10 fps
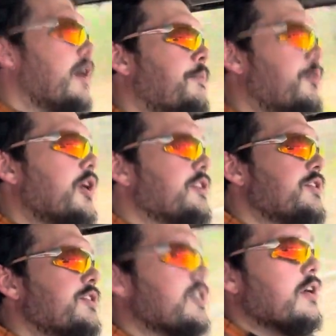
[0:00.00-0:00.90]
What I'll
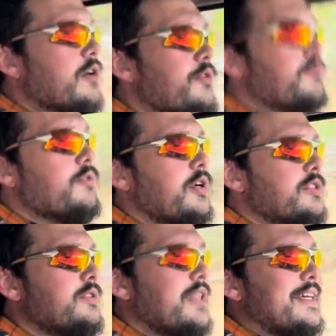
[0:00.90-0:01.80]
do is I'll go through and
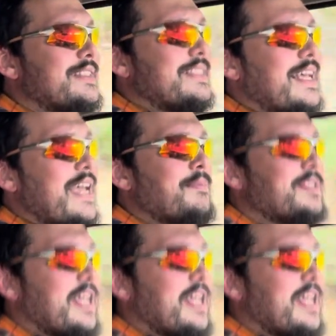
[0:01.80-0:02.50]
I'll do that same